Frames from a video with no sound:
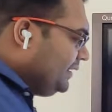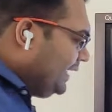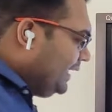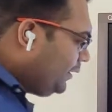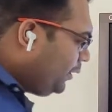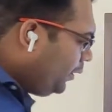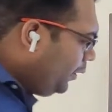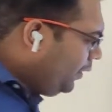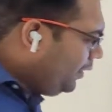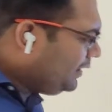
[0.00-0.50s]

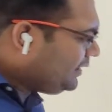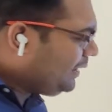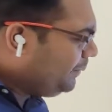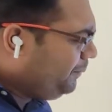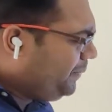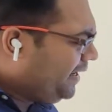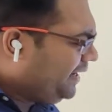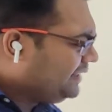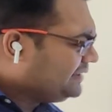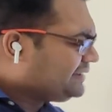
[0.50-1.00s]
then all the
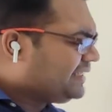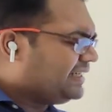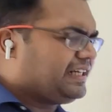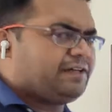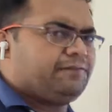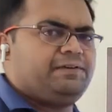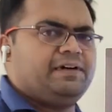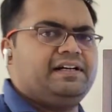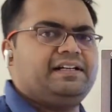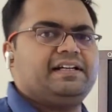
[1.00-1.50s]
blood is
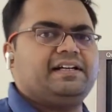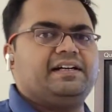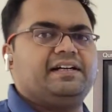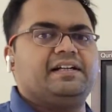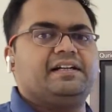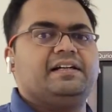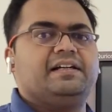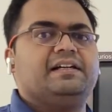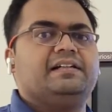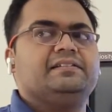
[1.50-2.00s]
getting
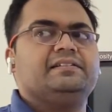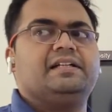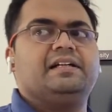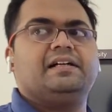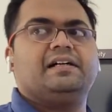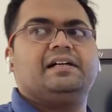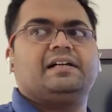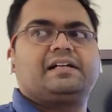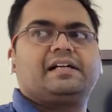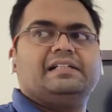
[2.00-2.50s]
filtered.
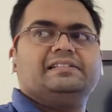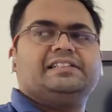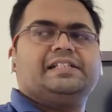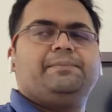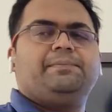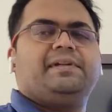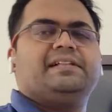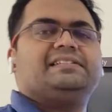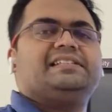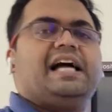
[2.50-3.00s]
The
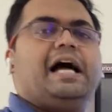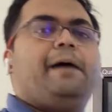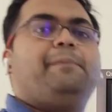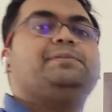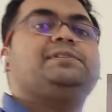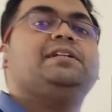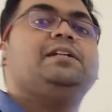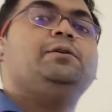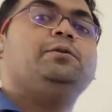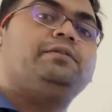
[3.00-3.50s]
concept is
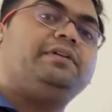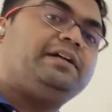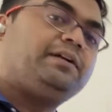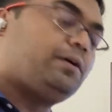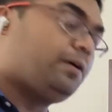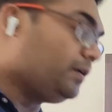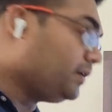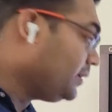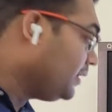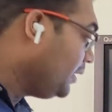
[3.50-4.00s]
absolutely
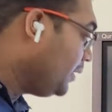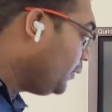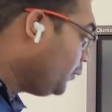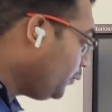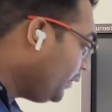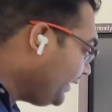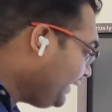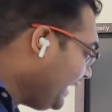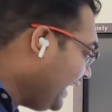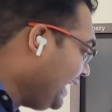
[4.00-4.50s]
wrong.
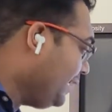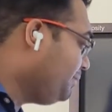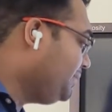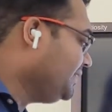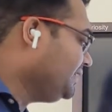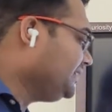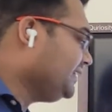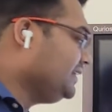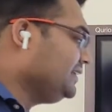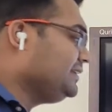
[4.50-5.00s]
What
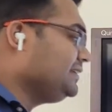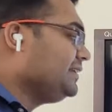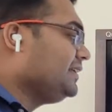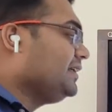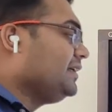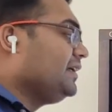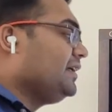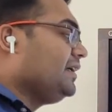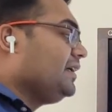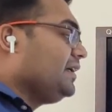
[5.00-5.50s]
happens is
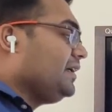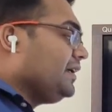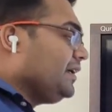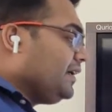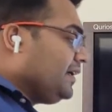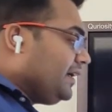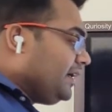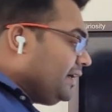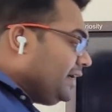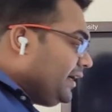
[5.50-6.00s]

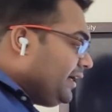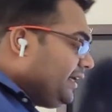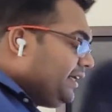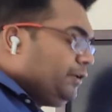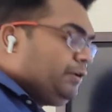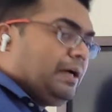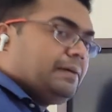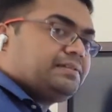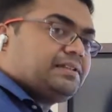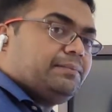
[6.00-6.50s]

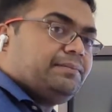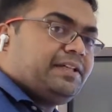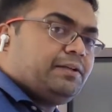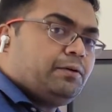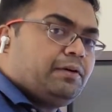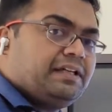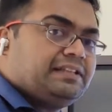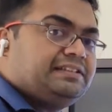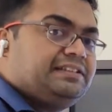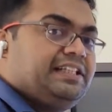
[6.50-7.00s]
you have
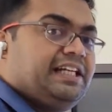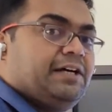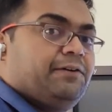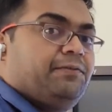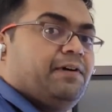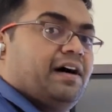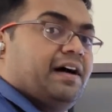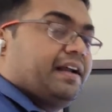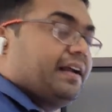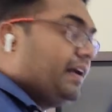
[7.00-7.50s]
something known as
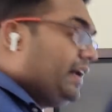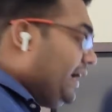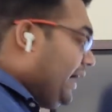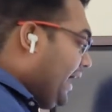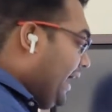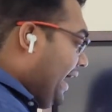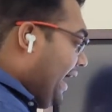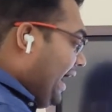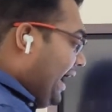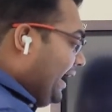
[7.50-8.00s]
GFR,
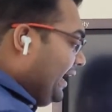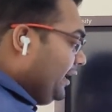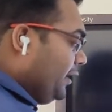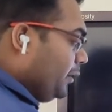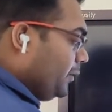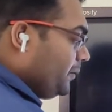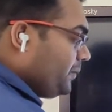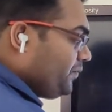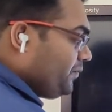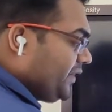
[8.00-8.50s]
and
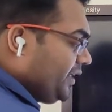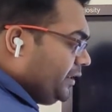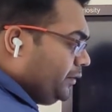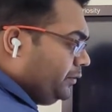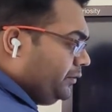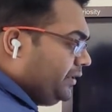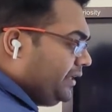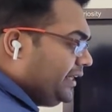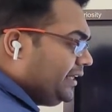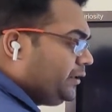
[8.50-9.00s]

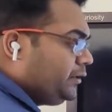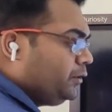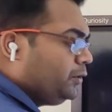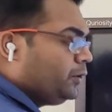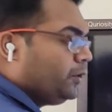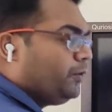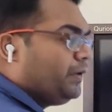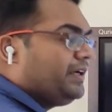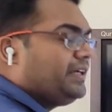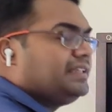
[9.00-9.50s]
you need to
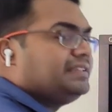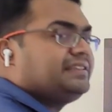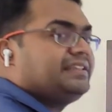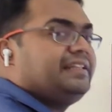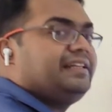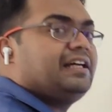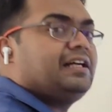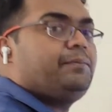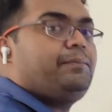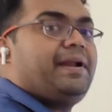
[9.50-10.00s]
know what is
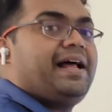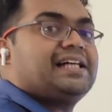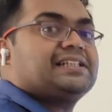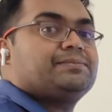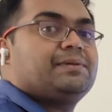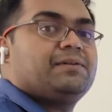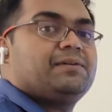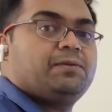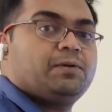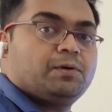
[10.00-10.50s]
renal
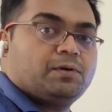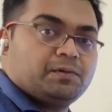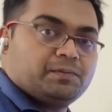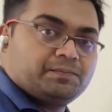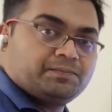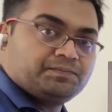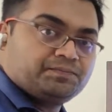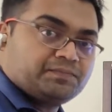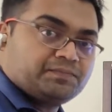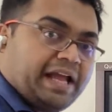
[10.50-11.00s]
plasma flow,
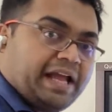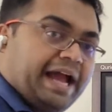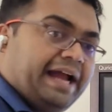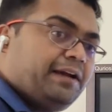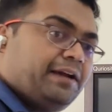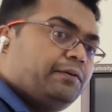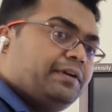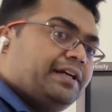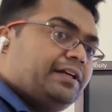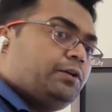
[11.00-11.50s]

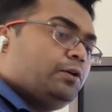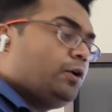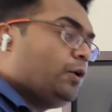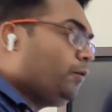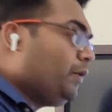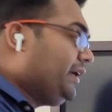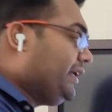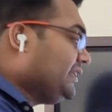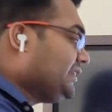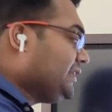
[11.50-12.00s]
and you need to
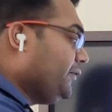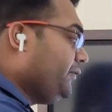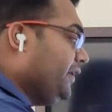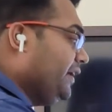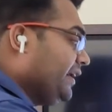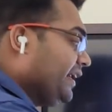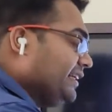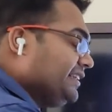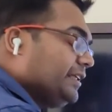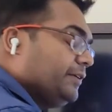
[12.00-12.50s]
know what is the
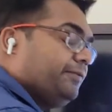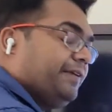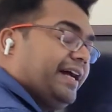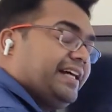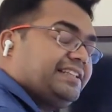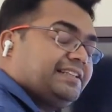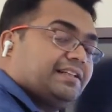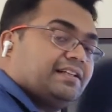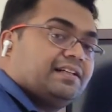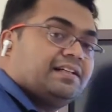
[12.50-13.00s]
filtration
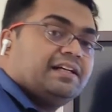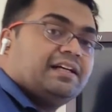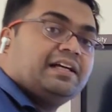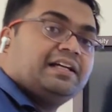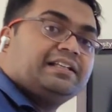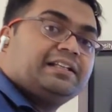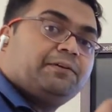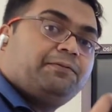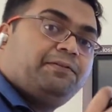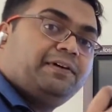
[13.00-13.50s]
fraction.
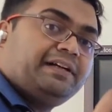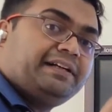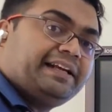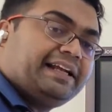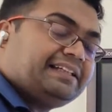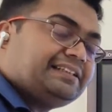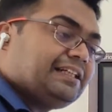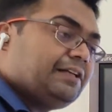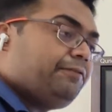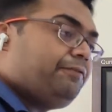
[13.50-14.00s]
The
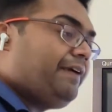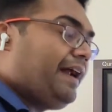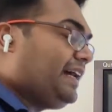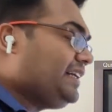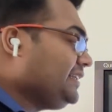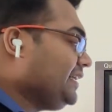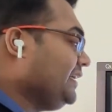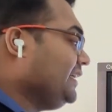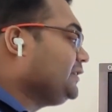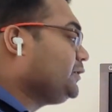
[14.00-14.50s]
filtration
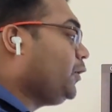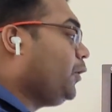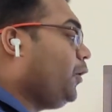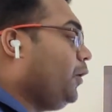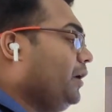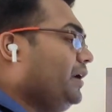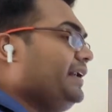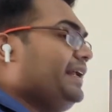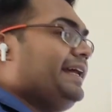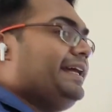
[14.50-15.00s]
fraction is
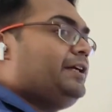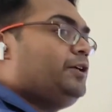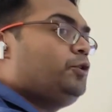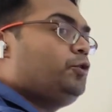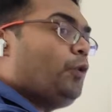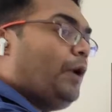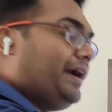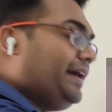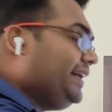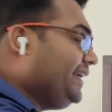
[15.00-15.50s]
only
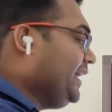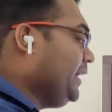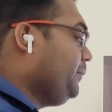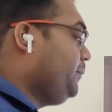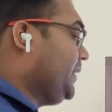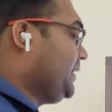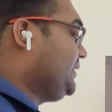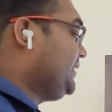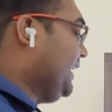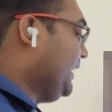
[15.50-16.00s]

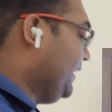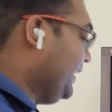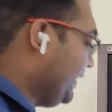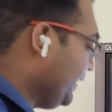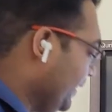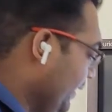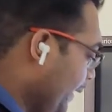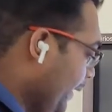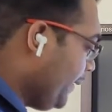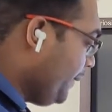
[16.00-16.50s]
20%,
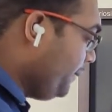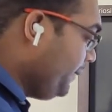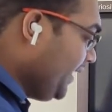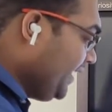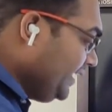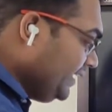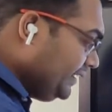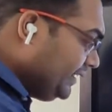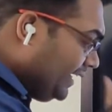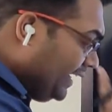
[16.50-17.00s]

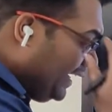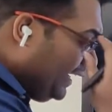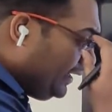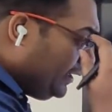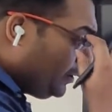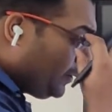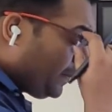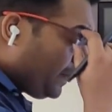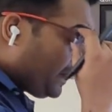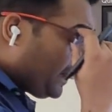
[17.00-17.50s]
meaning that
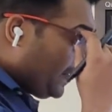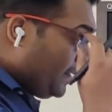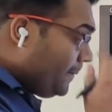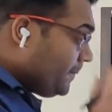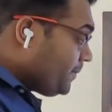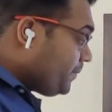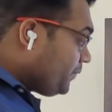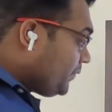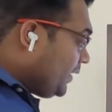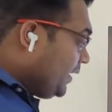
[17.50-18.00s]

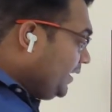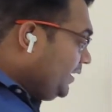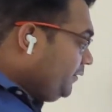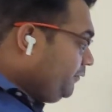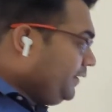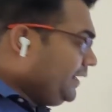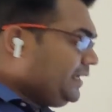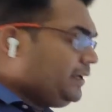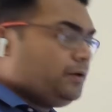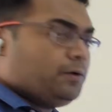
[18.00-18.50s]

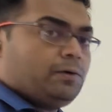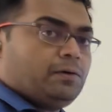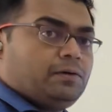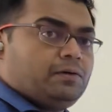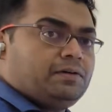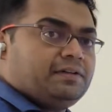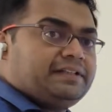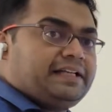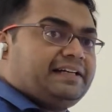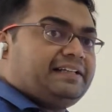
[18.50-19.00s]
we
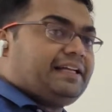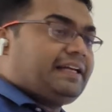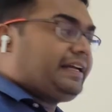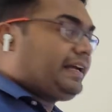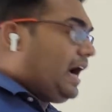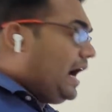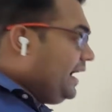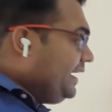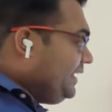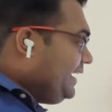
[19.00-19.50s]
know that the
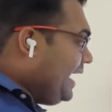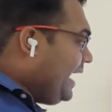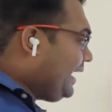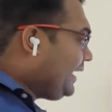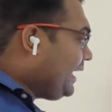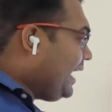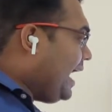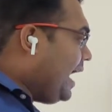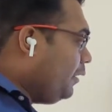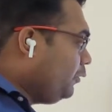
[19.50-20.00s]

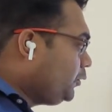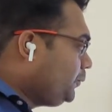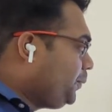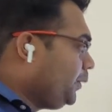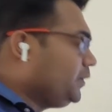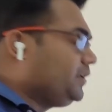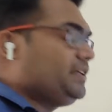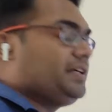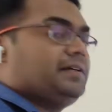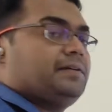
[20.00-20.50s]
cardiac
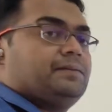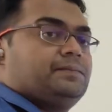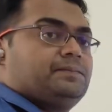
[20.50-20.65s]
output